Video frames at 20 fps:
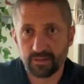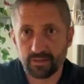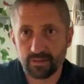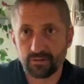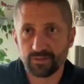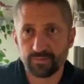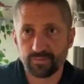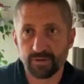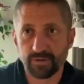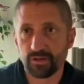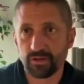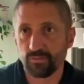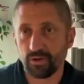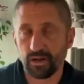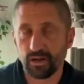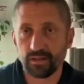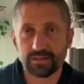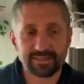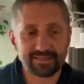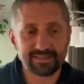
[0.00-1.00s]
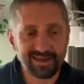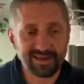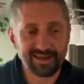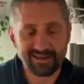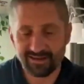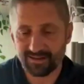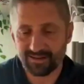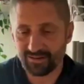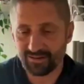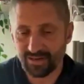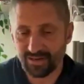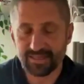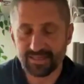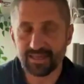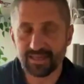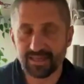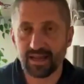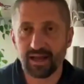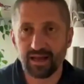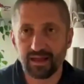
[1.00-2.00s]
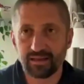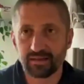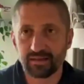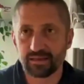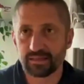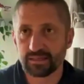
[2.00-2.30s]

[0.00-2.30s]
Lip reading: goes pretty well. It's not crazy hot.